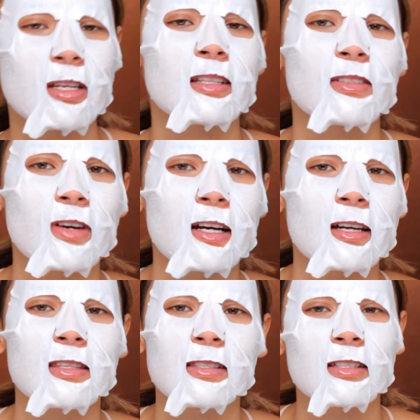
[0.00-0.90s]

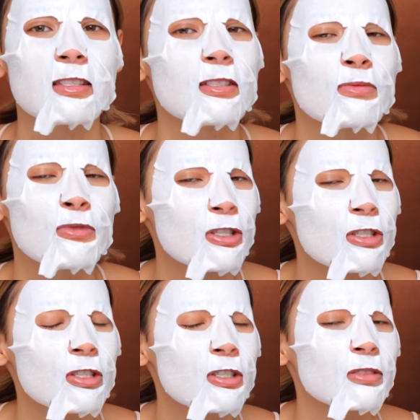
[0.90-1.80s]
intensify the sense of
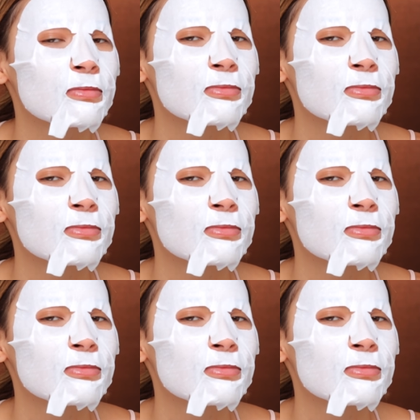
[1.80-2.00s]
moisture.